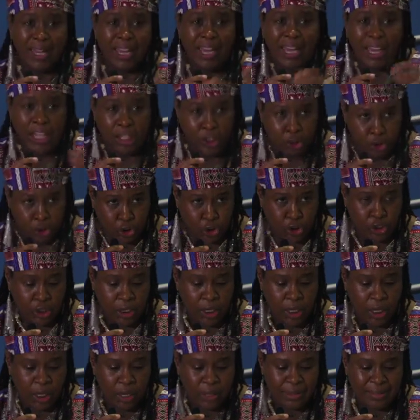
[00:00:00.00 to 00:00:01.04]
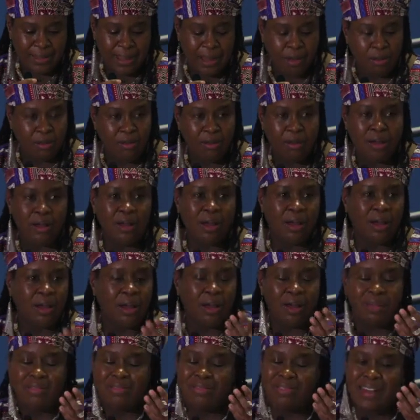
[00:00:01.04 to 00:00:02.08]
each. Now,
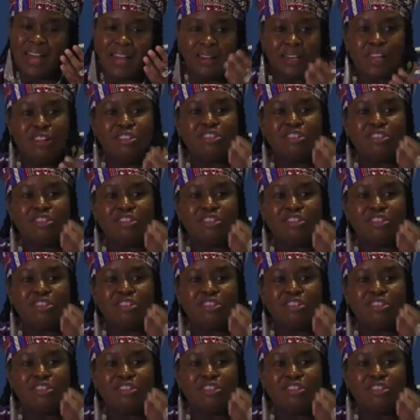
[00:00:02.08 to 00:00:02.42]
that